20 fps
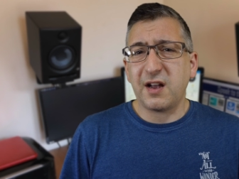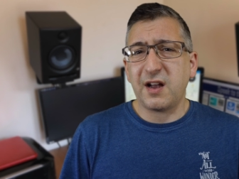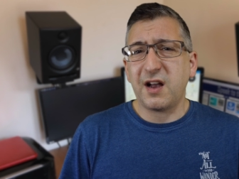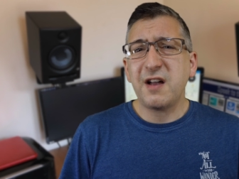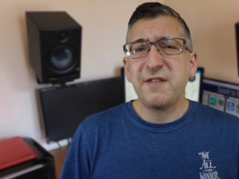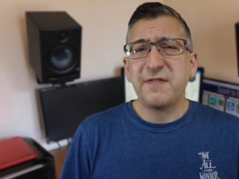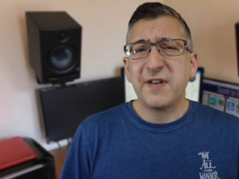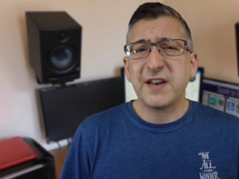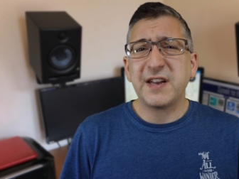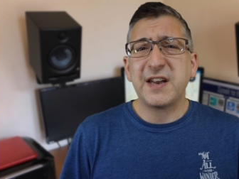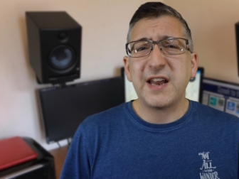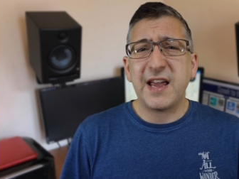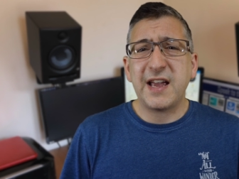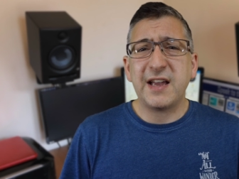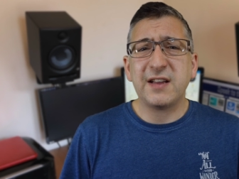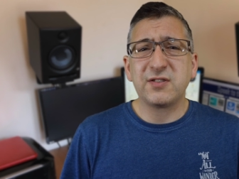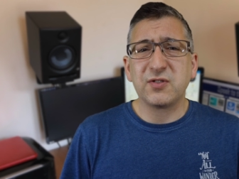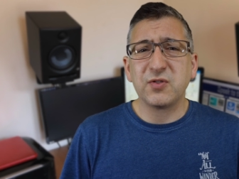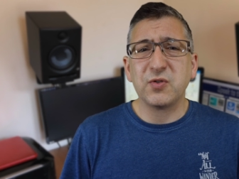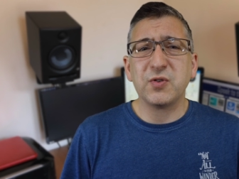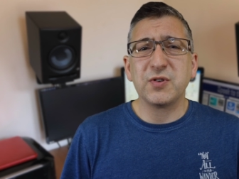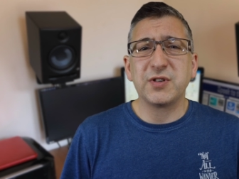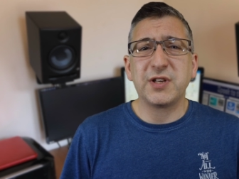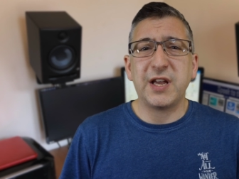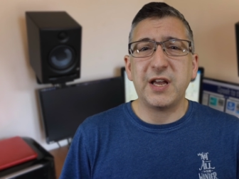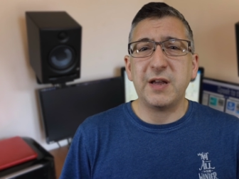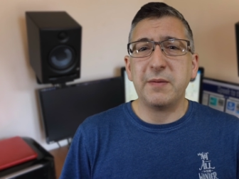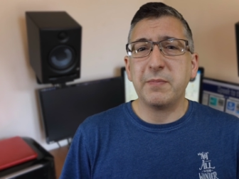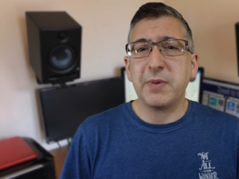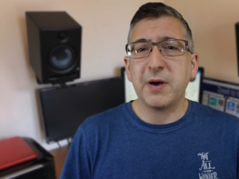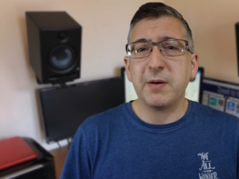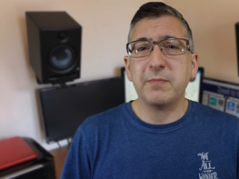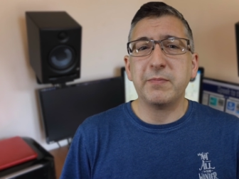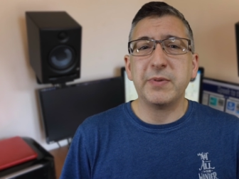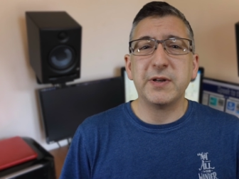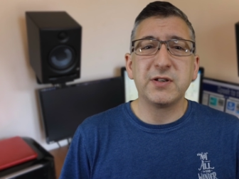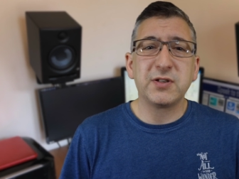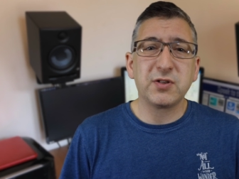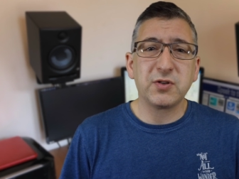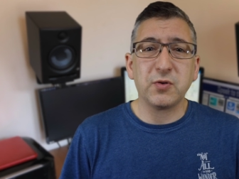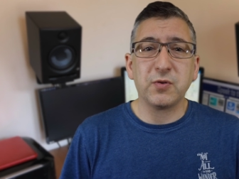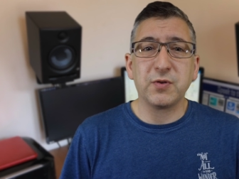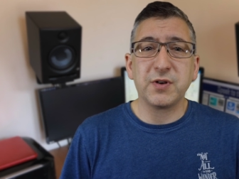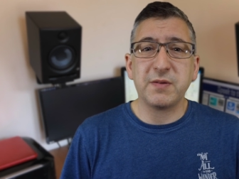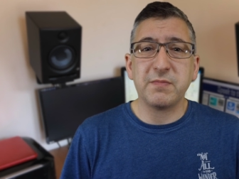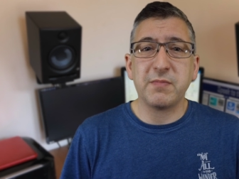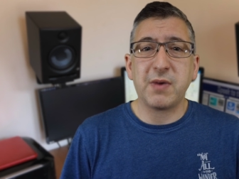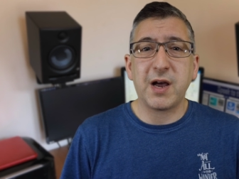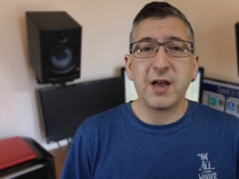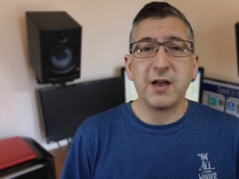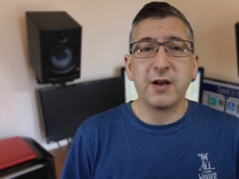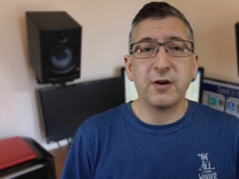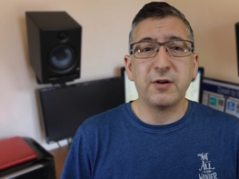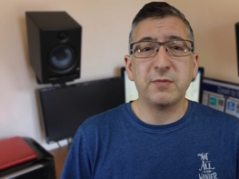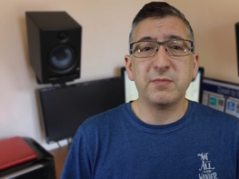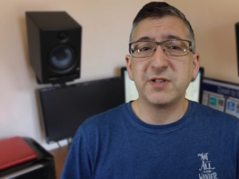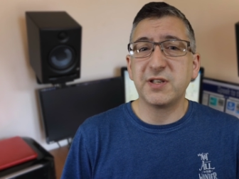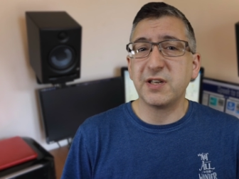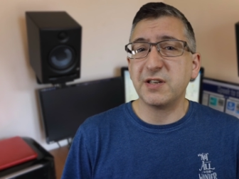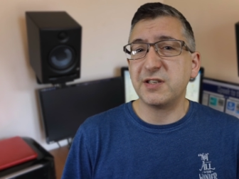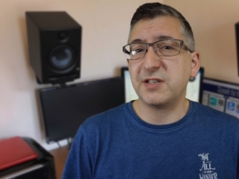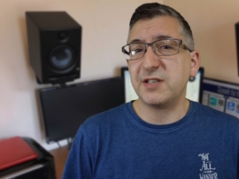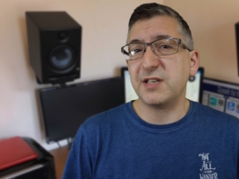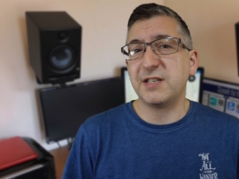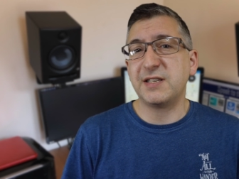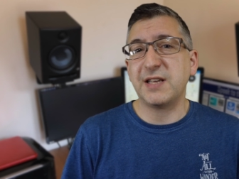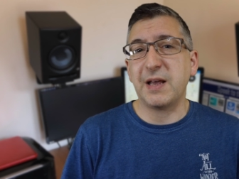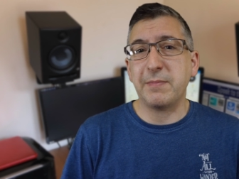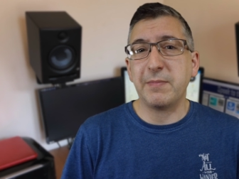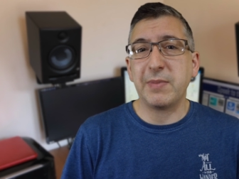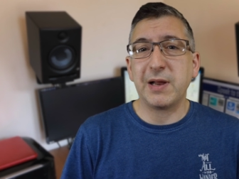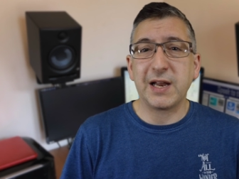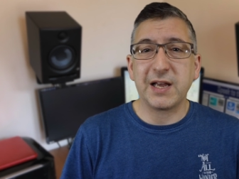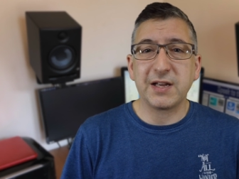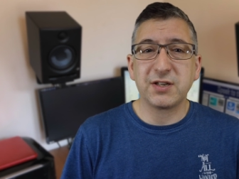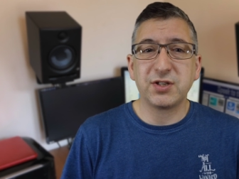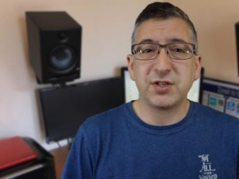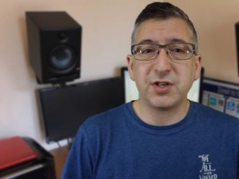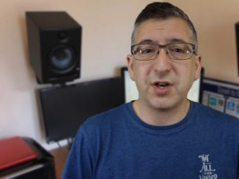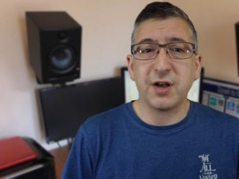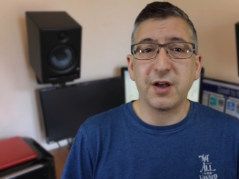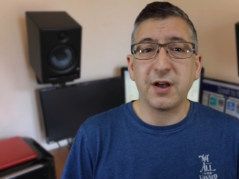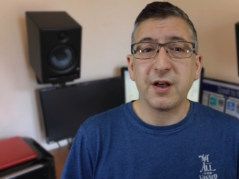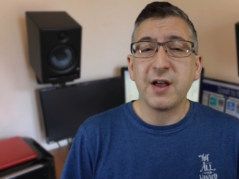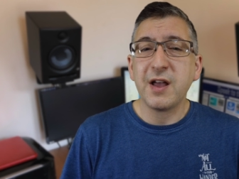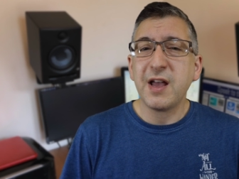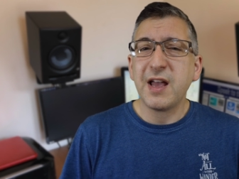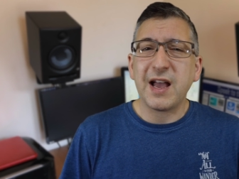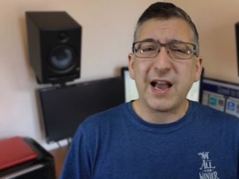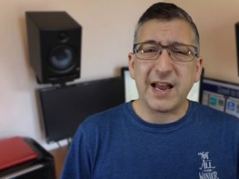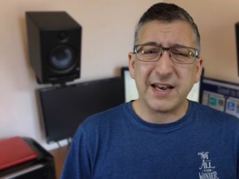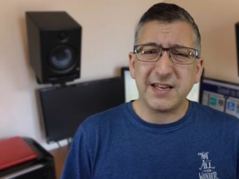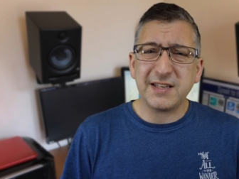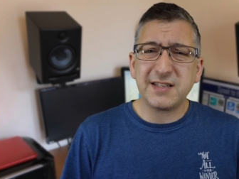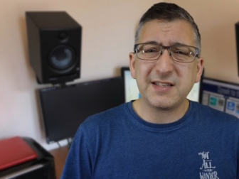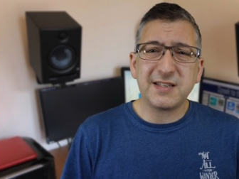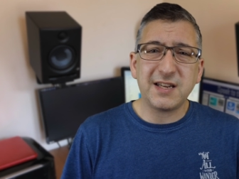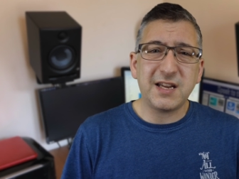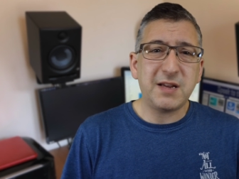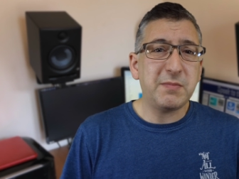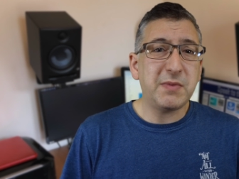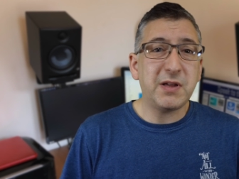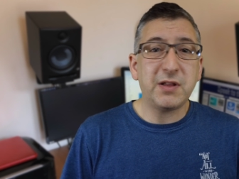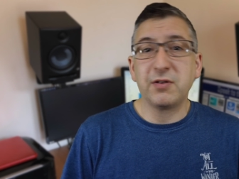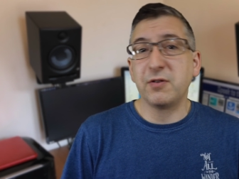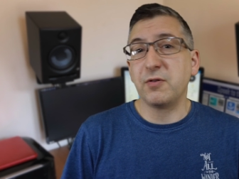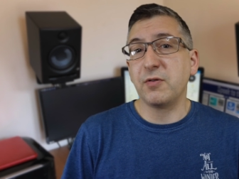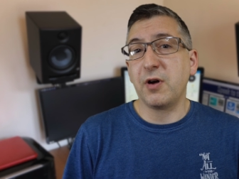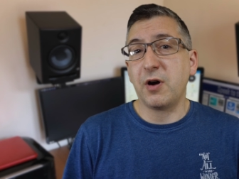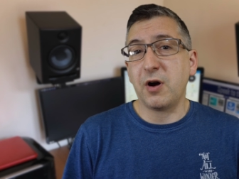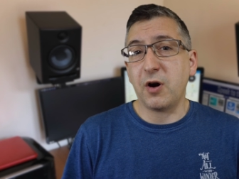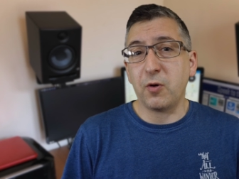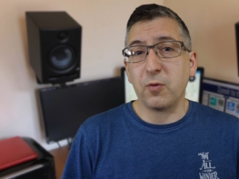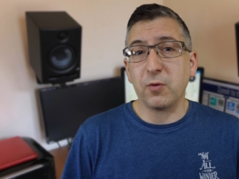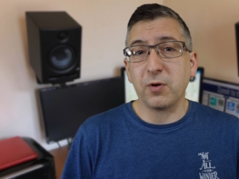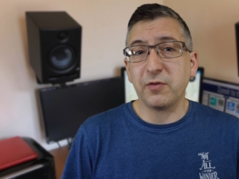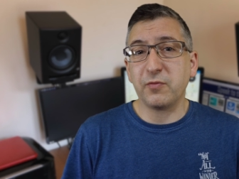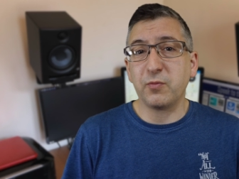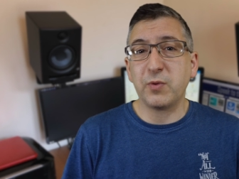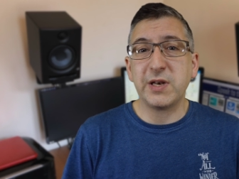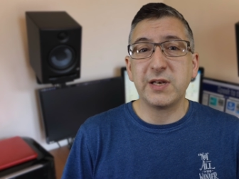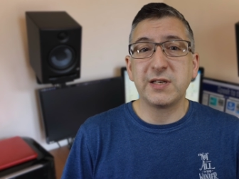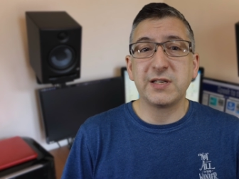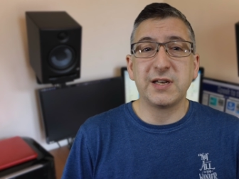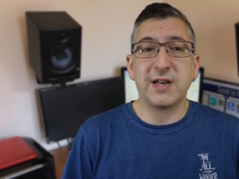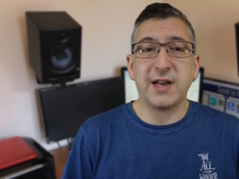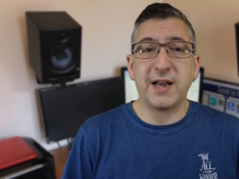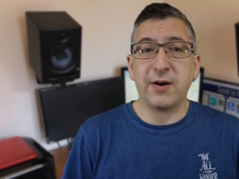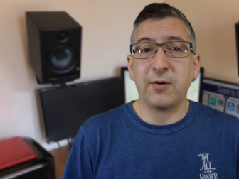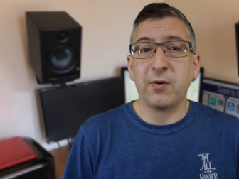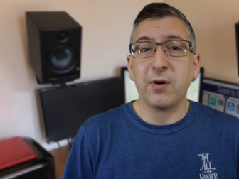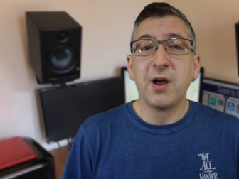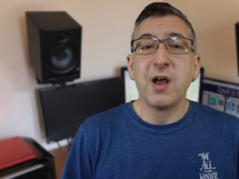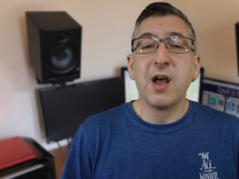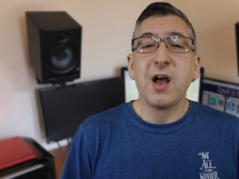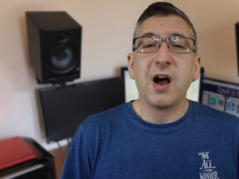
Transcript: I've had an air source heat pump installed in my home since December last year, and it's seen me through the whole of winter now.